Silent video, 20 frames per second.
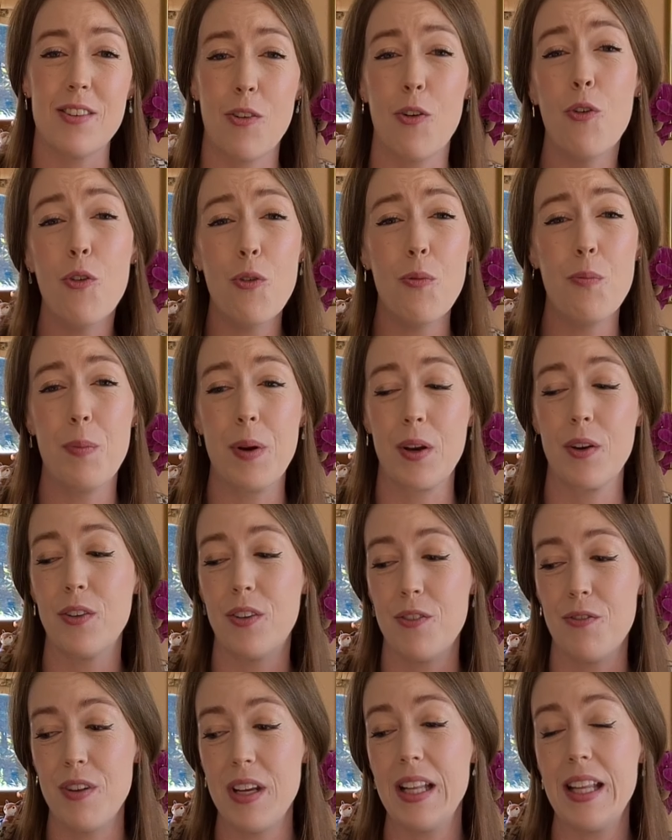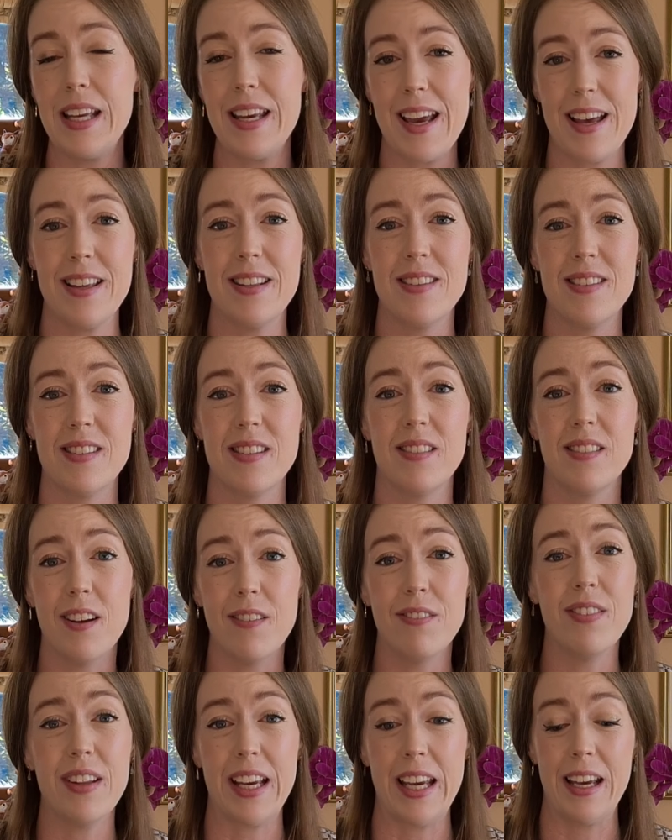at home because it really is
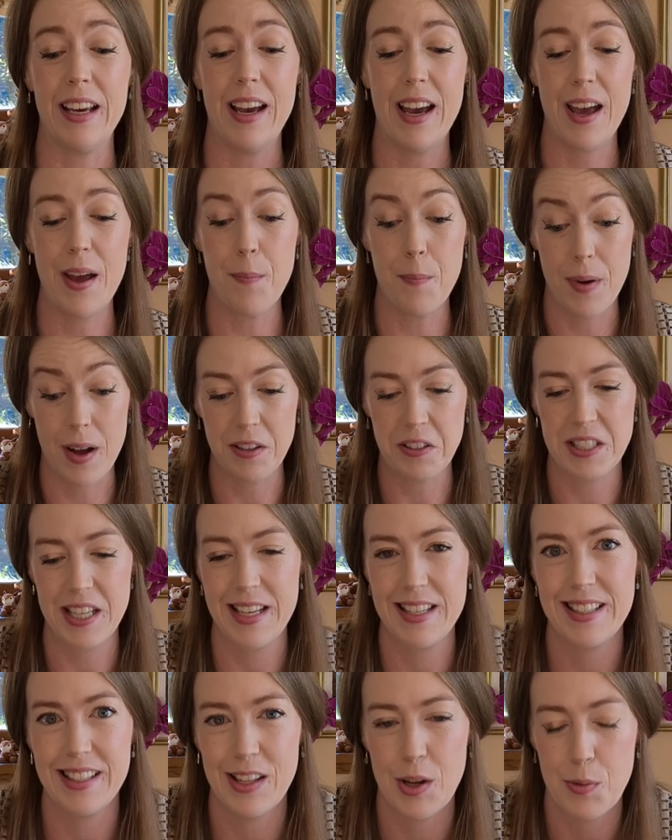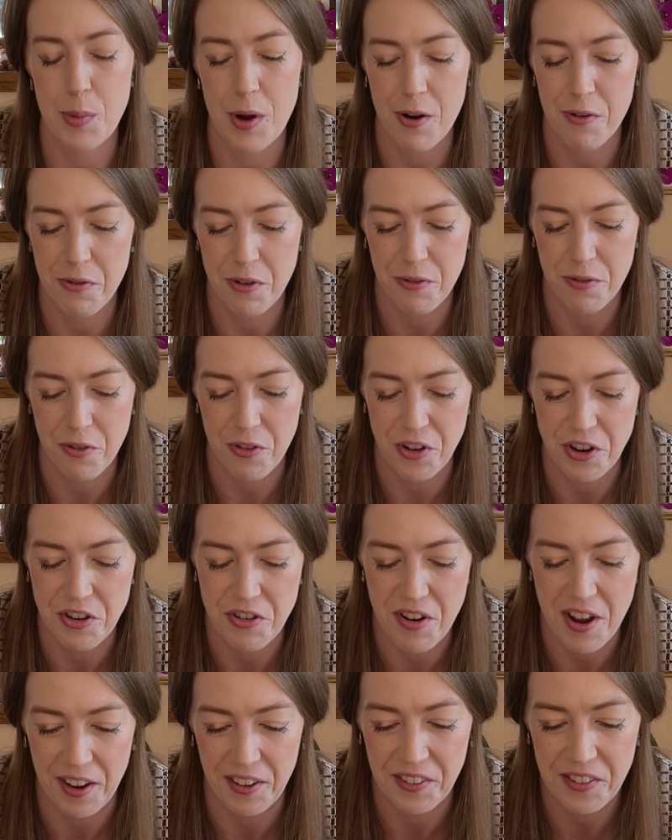lovely. I'll taste a little bit of it for you
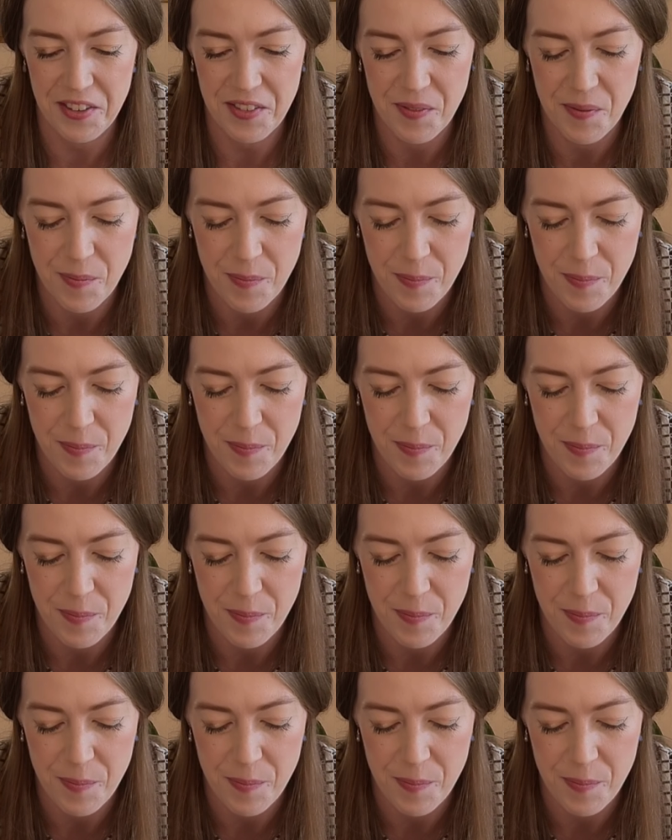now.